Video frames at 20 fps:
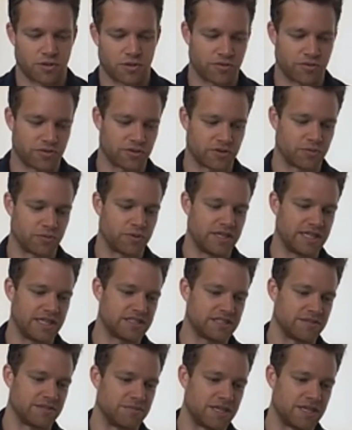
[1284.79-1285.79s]
over
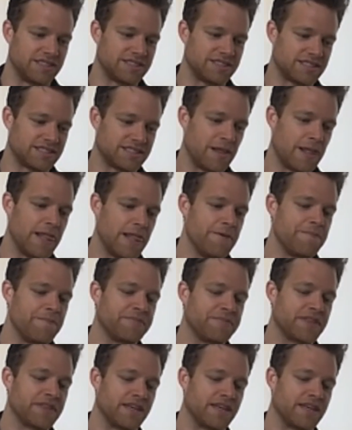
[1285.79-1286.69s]
weeks and months,